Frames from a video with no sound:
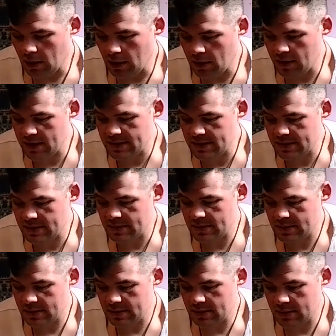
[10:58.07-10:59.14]
This
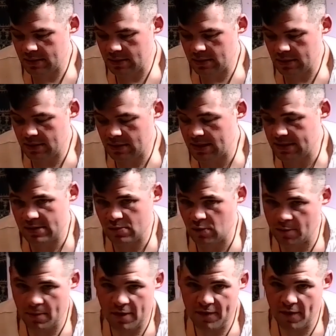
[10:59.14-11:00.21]
is one
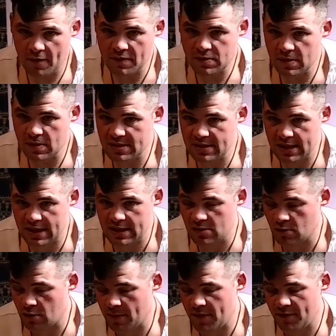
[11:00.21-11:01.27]
of my favorite stories. Easily
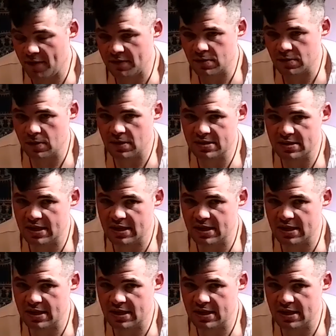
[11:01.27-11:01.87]
one of my favorite stories.